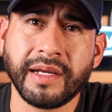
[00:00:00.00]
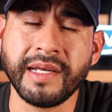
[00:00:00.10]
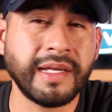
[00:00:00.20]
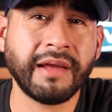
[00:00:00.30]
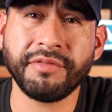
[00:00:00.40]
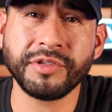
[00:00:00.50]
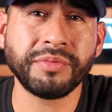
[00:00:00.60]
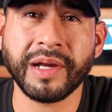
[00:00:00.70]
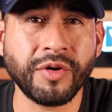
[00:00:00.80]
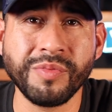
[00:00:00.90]
I never
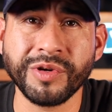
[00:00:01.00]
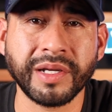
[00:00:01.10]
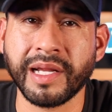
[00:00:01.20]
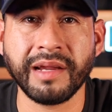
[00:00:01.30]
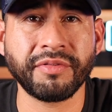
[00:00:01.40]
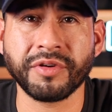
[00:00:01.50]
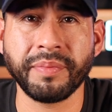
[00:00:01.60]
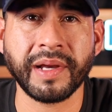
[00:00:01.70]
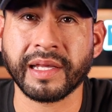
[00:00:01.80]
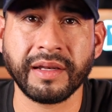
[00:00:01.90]
do my homework, and I never go
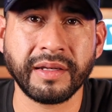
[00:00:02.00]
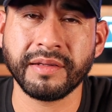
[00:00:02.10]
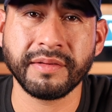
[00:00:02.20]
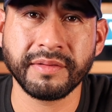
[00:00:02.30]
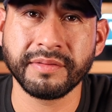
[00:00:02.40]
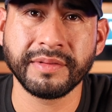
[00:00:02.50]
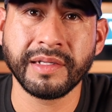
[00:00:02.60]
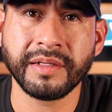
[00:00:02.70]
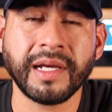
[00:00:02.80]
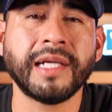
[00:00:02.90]
back, and
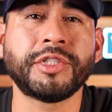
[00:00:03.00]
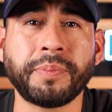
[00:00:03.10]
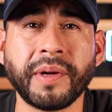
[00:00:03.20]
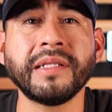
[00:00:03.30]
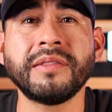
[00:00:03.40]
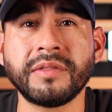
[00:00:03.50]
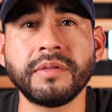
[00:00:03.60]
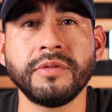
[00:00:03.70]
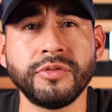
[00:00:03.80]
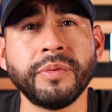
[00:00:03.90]
I should probably
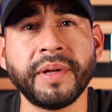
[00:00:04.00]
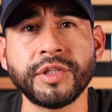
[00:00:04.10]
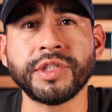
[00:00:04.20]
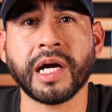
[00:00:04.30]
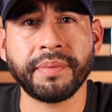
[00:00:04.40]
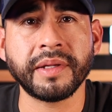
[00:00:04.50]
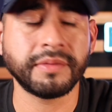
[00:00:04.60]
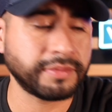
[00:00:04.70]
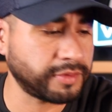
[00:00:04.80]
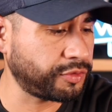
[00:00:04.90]
do a better job
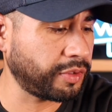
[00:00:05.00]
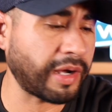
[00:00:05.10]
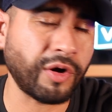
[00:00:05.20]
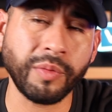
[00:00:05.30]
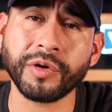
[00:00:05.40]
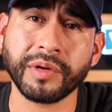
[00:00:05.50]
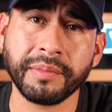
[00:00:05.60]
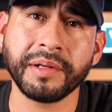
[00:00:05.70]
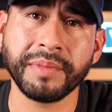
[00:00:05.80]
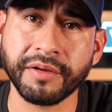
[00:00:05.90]
at doing my homework when
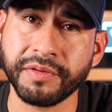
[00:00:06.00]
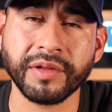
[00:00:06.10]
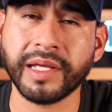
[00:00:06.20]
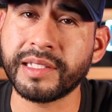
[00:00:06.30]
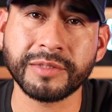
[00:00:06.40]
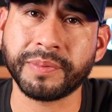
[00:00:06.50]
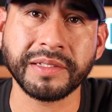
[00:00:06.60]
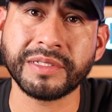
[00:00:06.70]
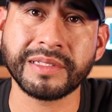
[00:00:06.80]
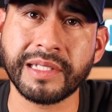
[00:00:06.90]
I'm going to make a video like this,
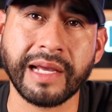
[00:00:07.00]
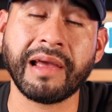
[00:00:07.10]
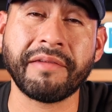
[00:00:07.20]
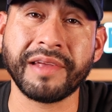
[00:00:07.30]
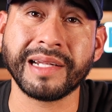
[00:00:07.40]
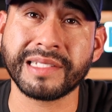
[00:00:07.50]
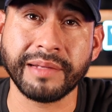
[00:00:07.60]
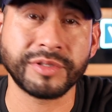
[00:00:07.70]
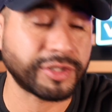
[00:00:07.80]
but I haven't had time.